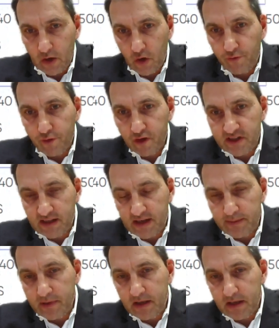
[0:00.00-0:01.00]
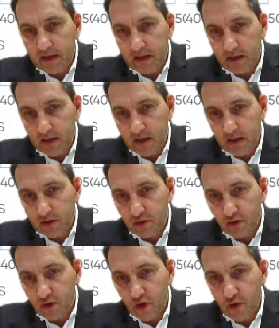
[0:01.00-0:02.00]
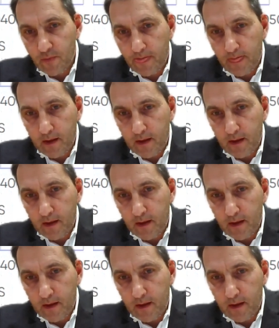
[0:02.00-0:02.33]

over time, the